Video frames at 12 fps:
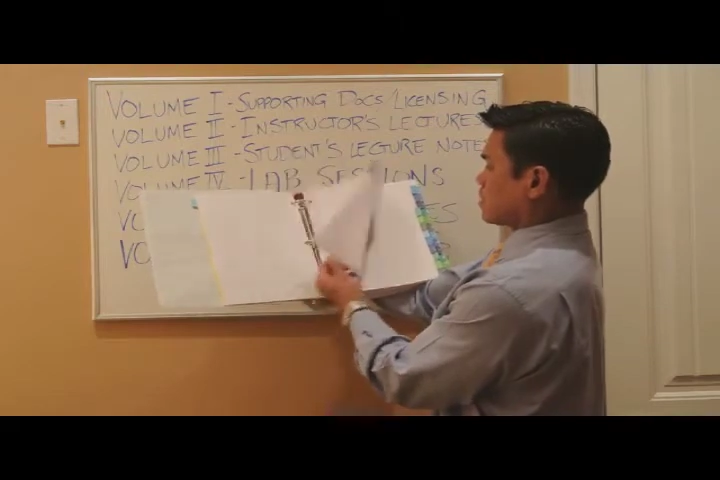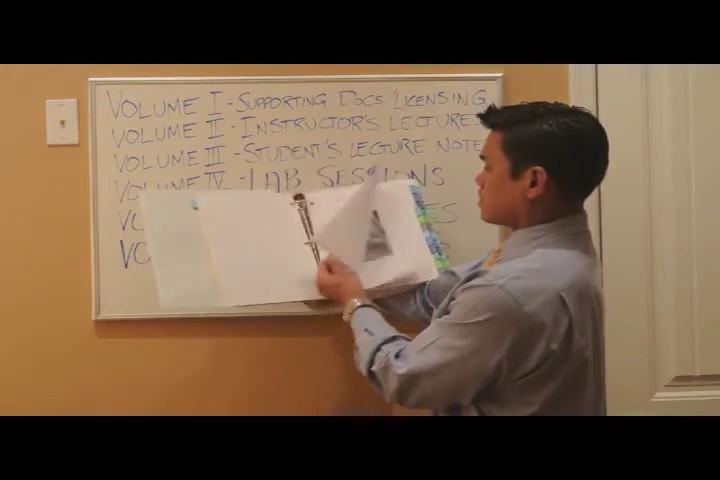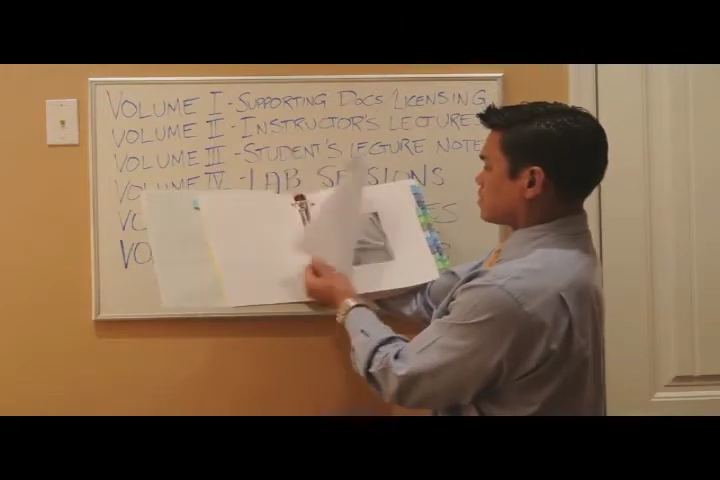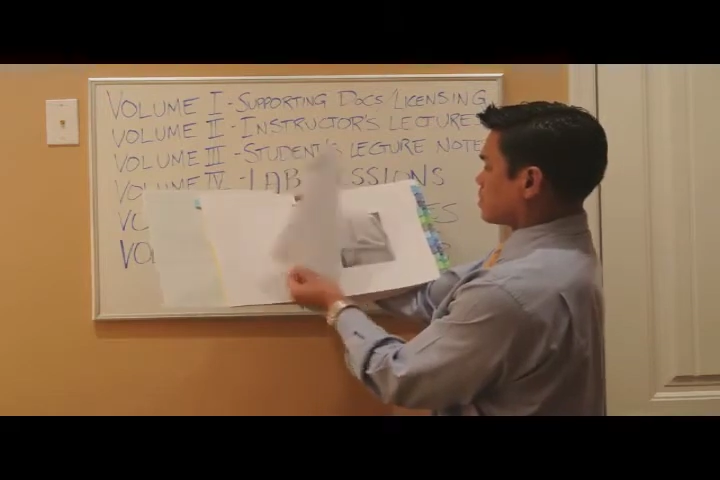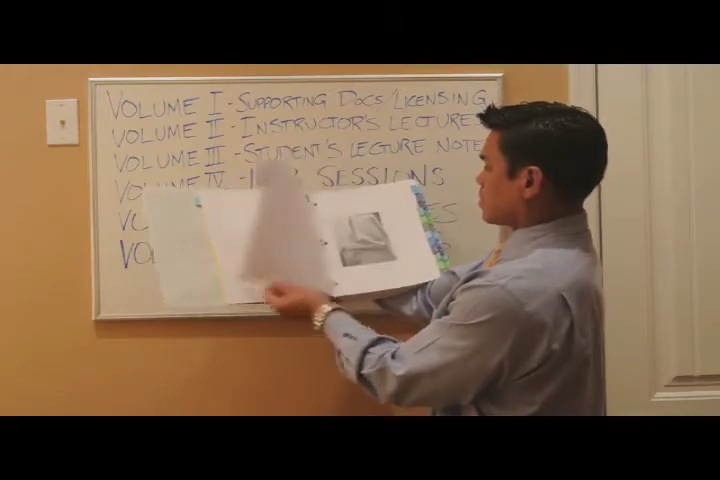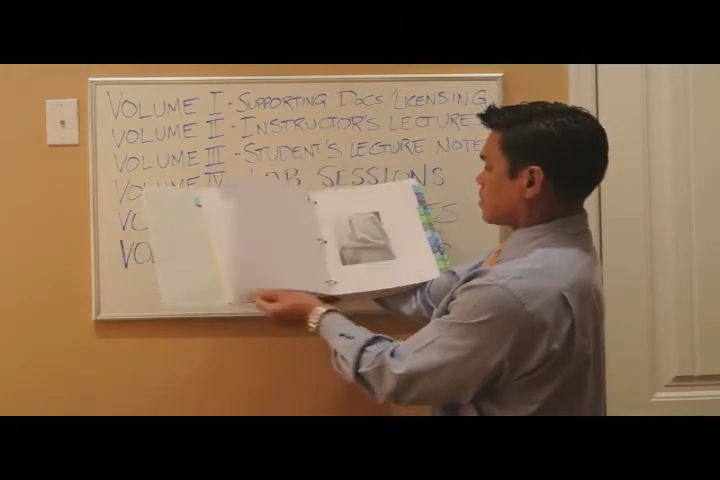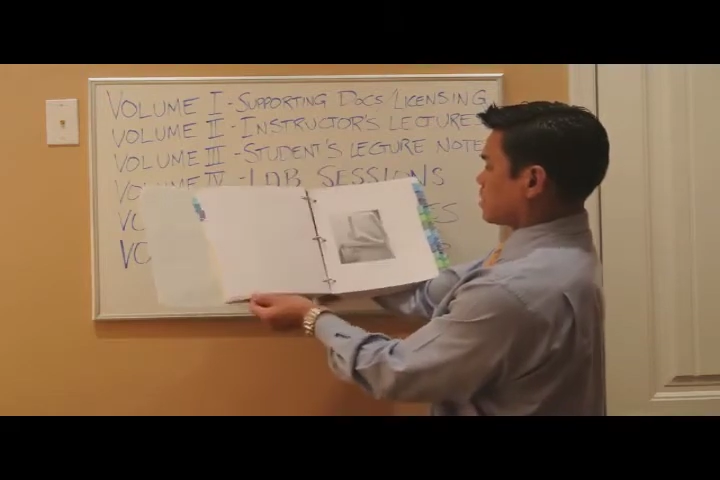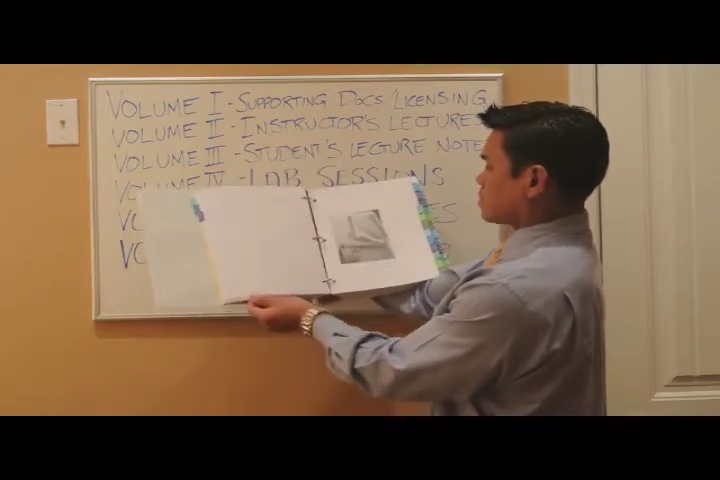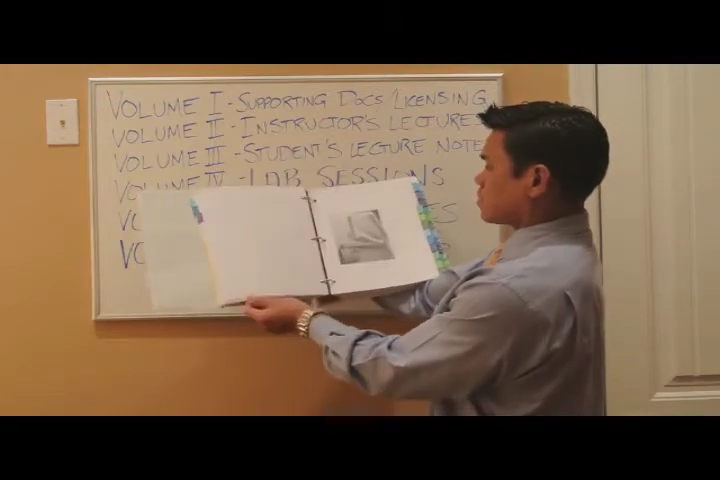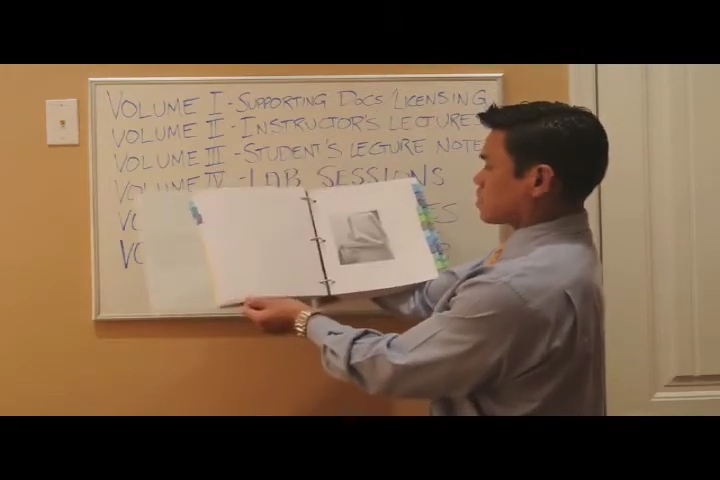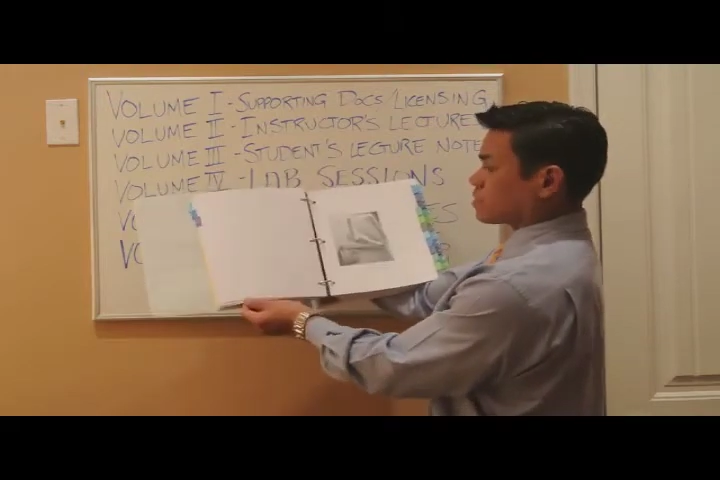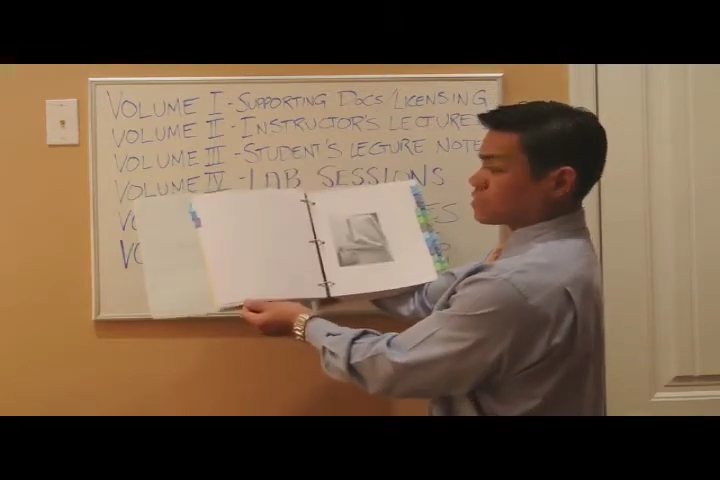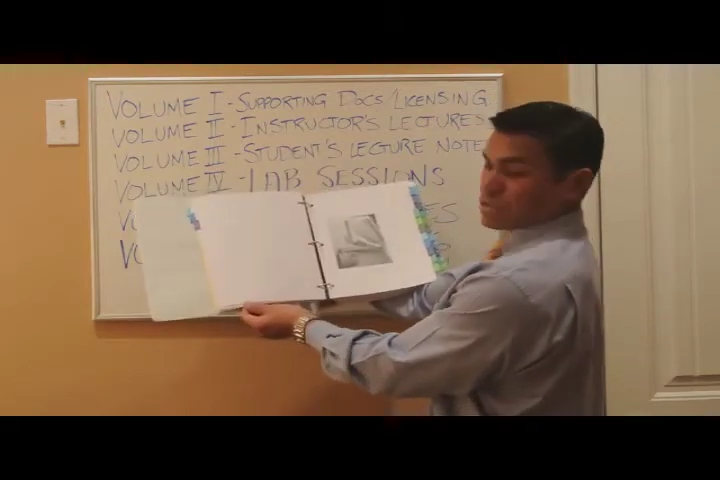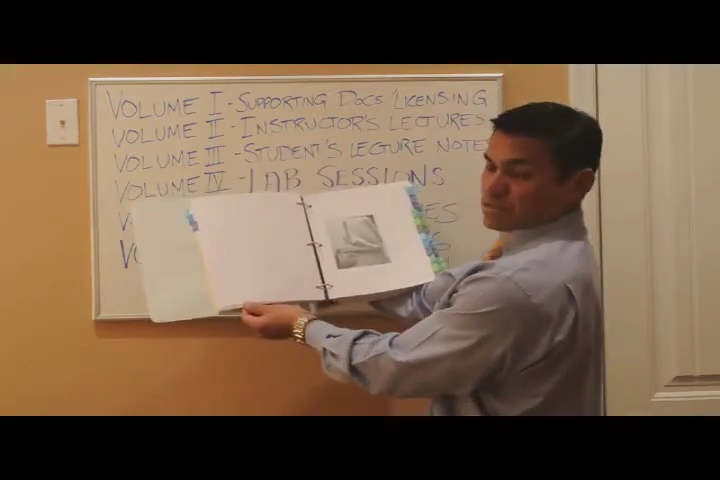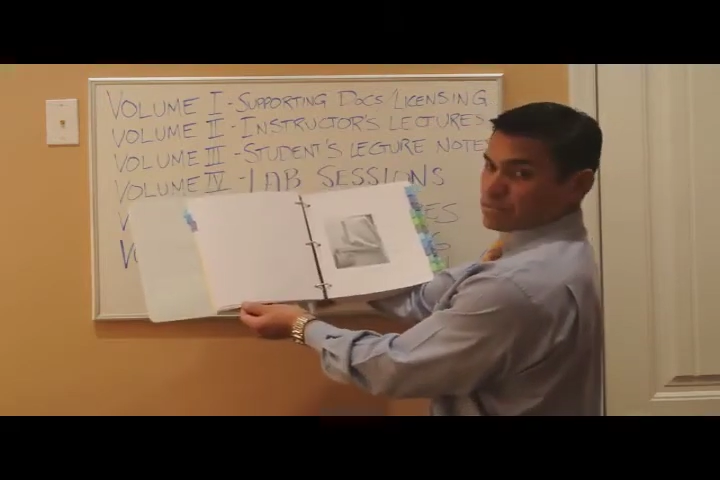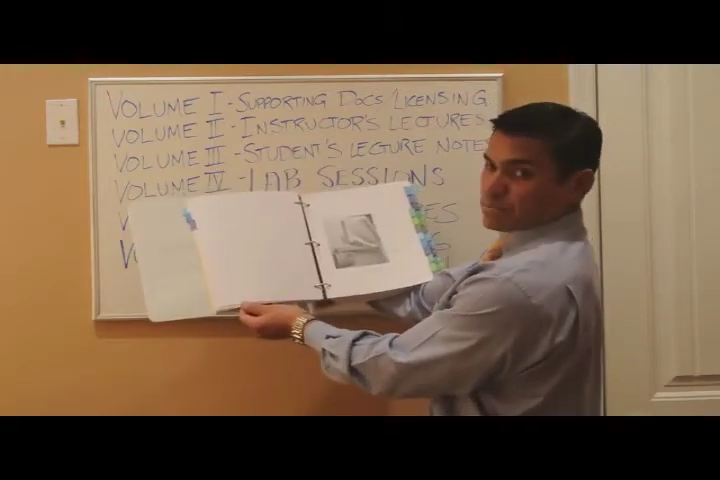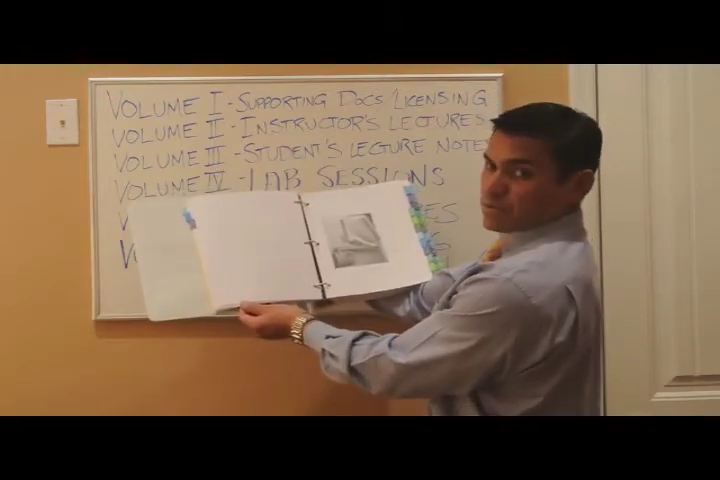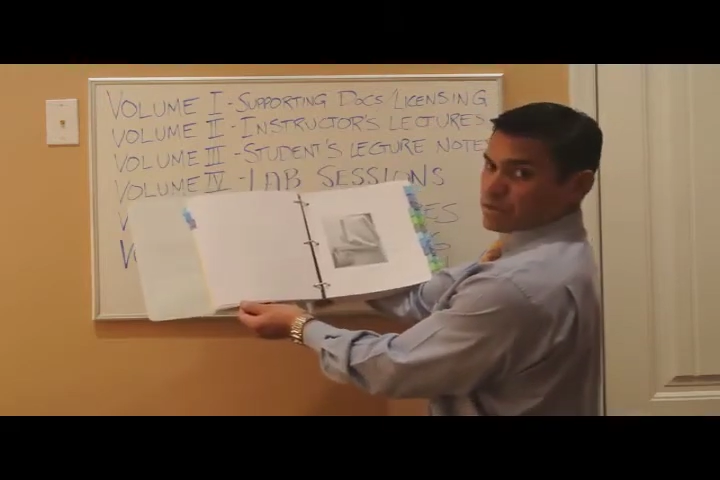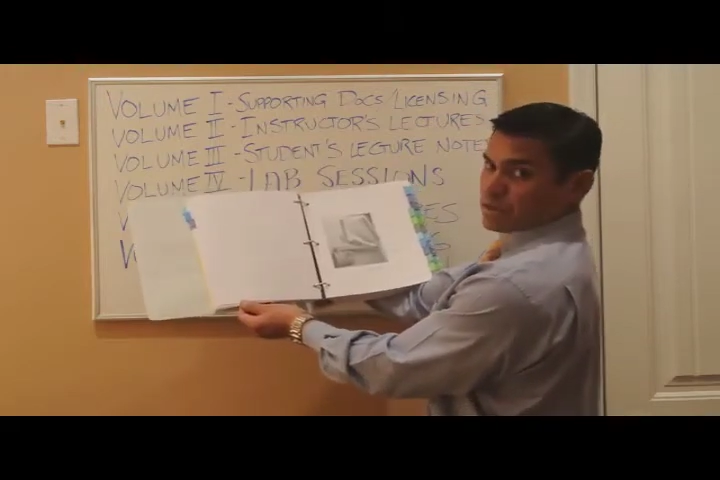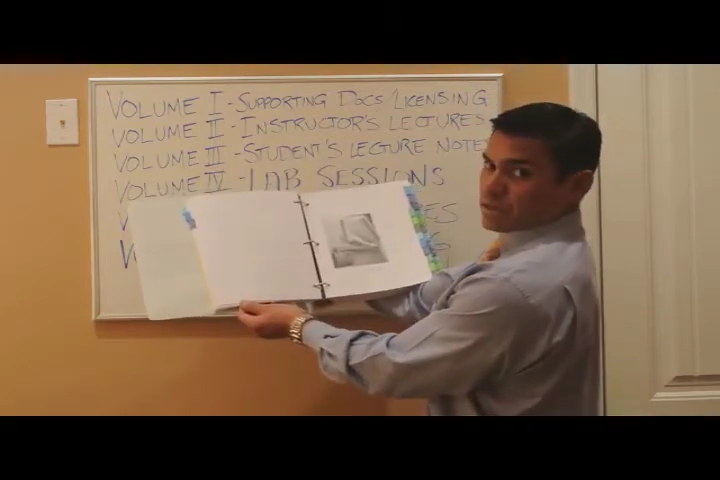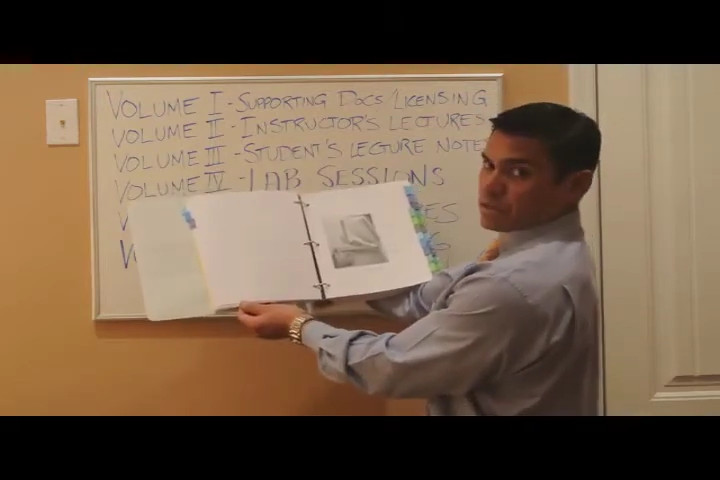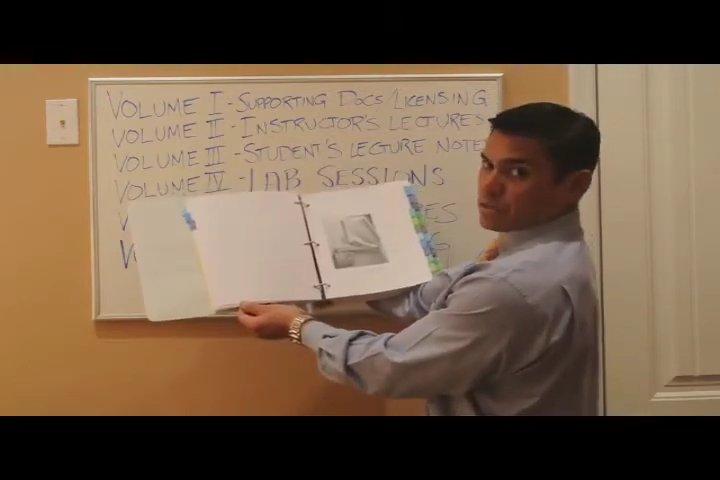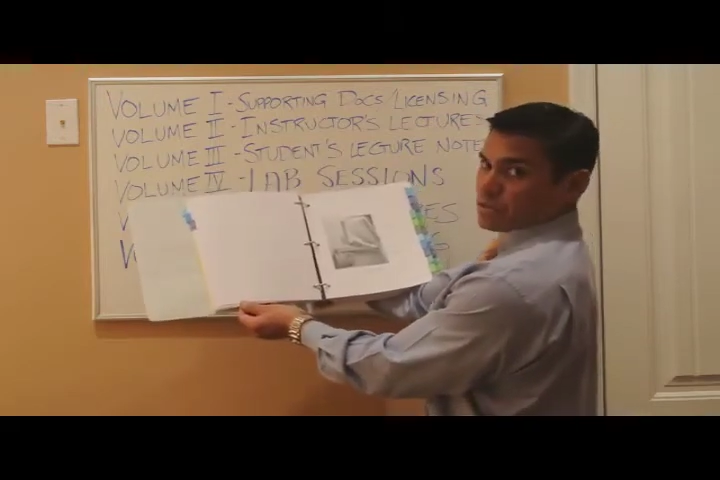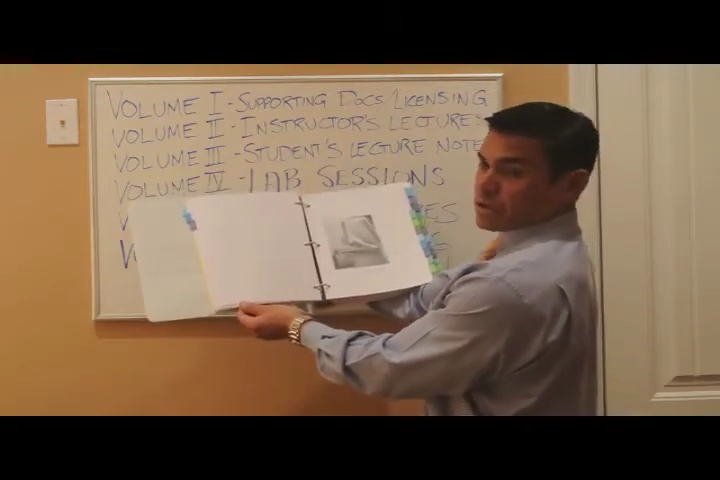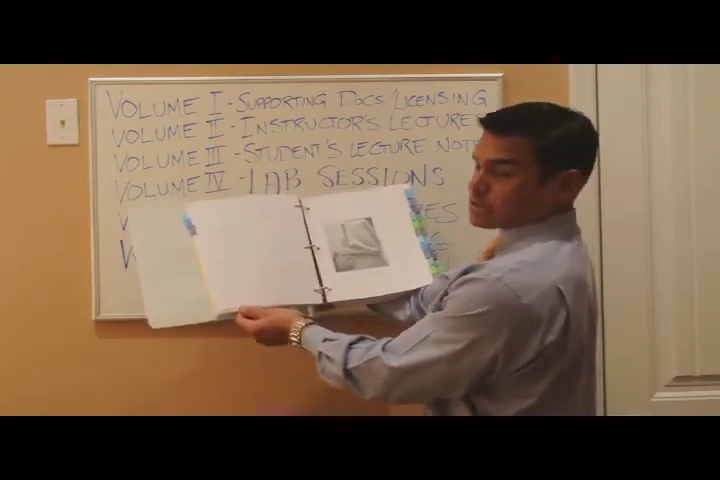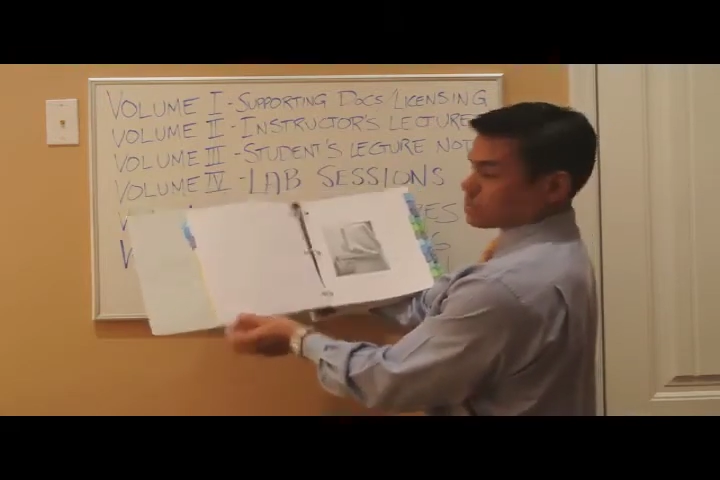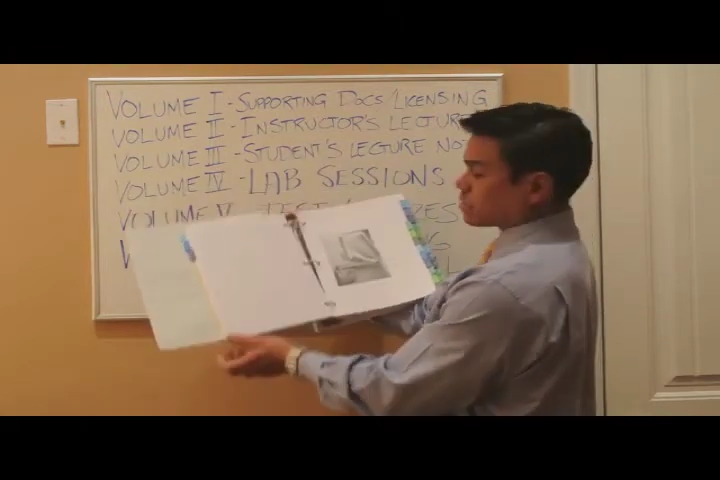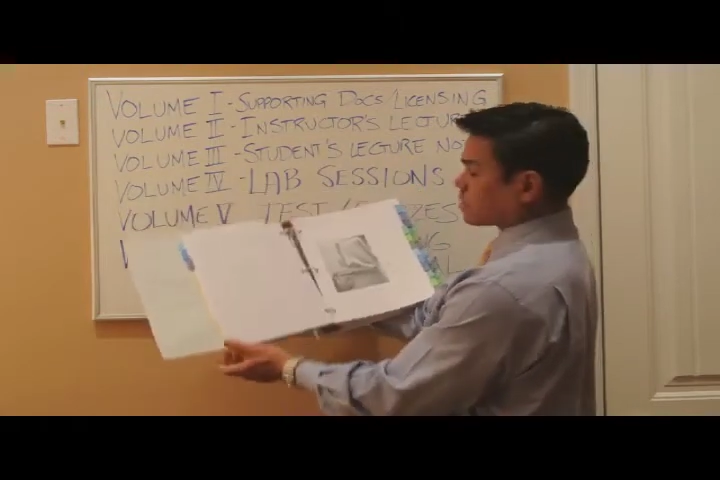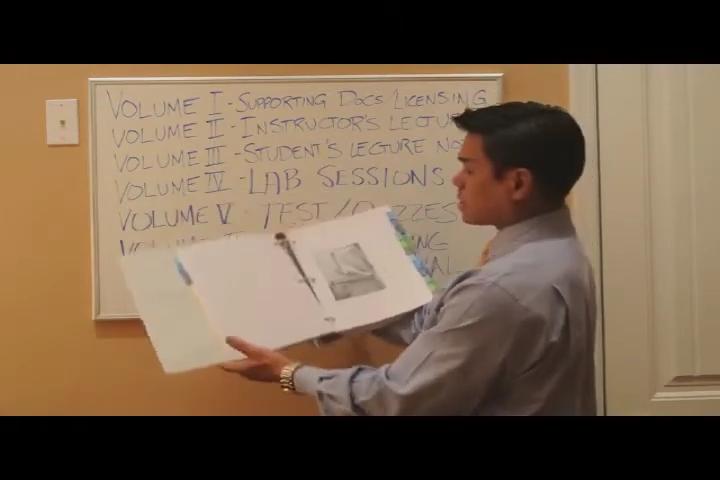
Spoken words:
I'm sorry, the instructors get their point across during